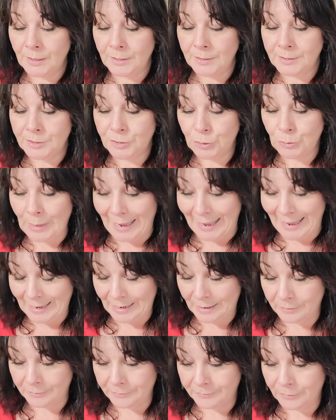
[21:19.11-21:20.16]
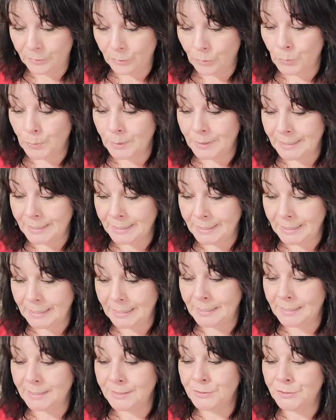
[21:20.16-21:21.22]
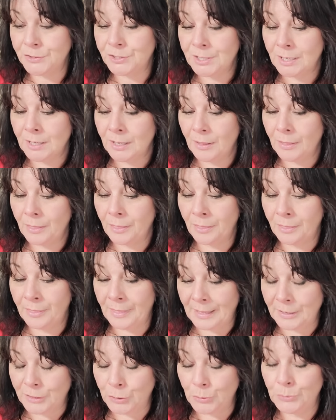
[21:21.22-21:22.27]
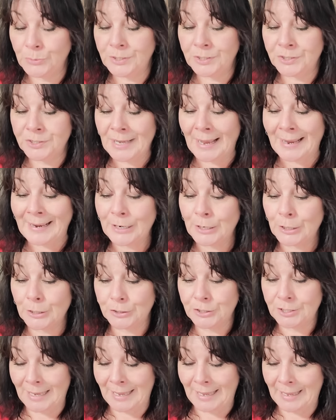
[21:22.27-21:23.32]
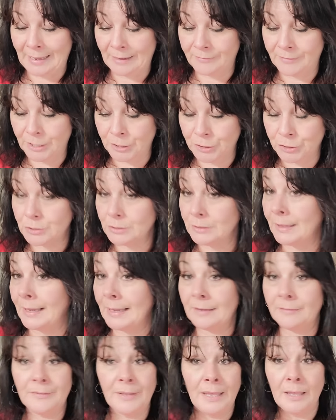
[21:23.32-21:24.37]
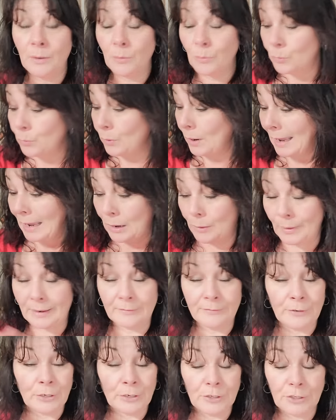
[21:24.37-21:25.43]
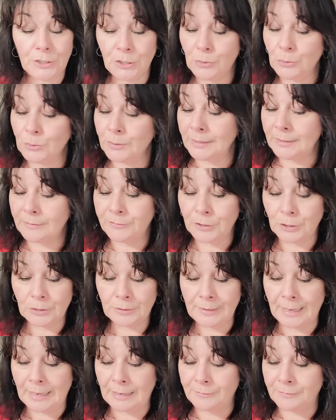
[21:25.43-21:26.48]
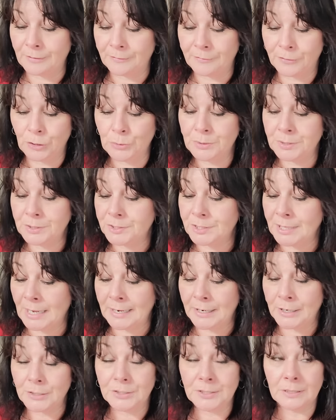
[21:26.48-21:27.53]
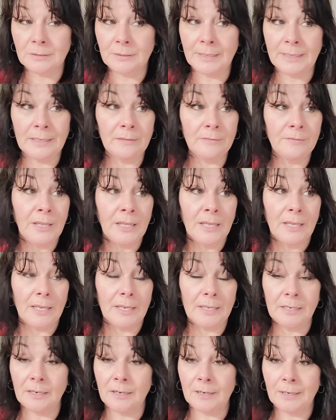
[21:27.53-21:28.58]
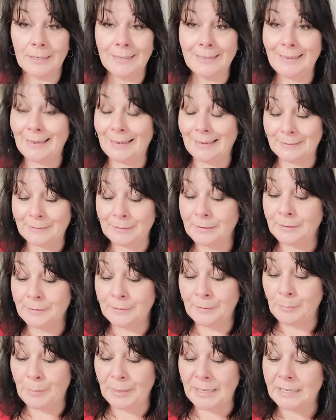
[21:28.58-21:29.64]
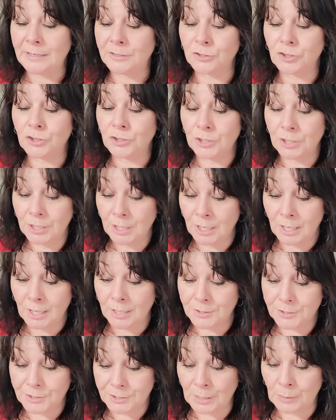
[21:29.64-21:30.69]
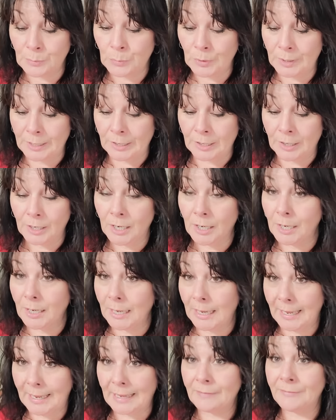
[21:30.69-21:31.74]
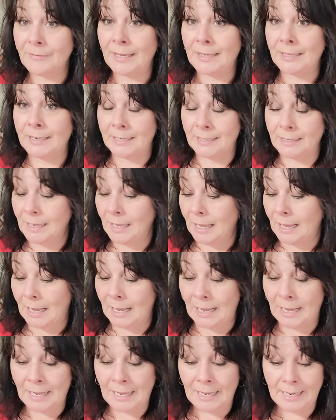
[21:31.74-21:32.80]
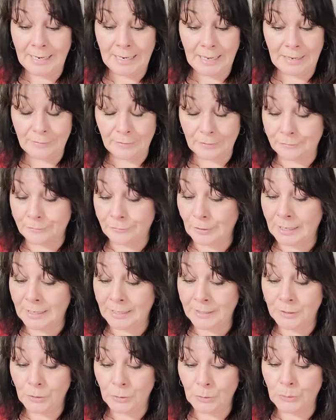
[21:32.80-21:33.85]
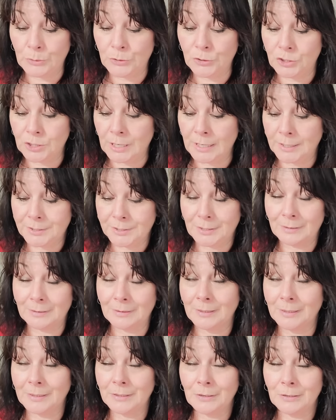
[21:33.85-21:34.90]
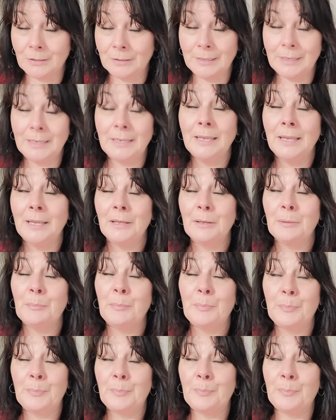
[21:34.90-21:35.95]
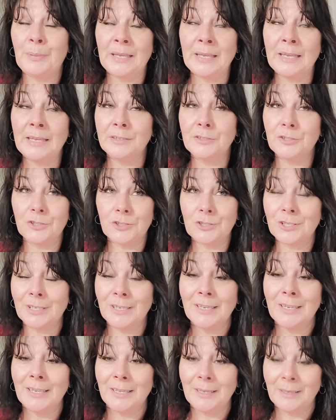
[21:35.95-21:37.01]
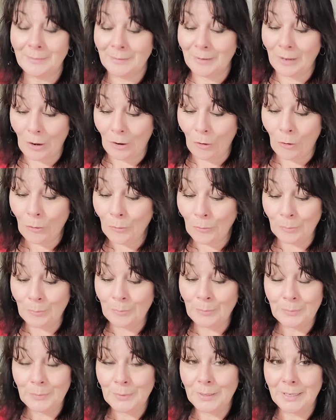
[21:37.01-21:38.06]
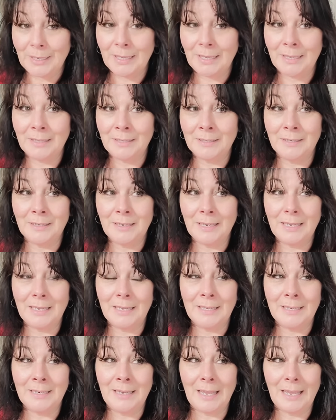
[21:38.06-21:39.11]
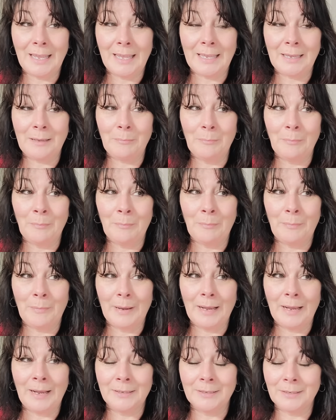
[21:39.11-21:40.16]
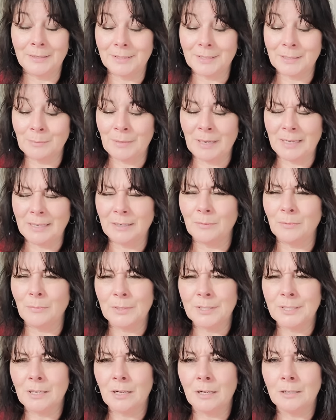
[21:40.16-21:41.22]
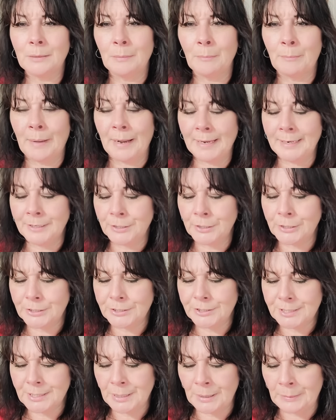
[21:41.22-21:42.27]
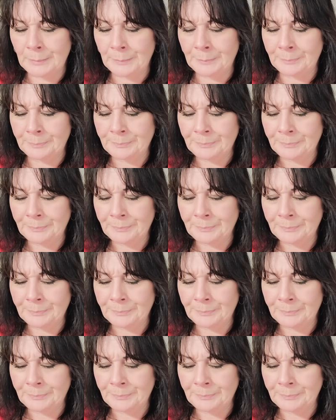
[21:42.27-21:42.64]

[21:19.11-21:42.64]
to have what it is that you desire to have in your life, however you live your life, if you desire to live in a hut on the beach somewhere, have at it. I have a friend who just literally pitched home in in a on some kind of, what's it called, a miner's um,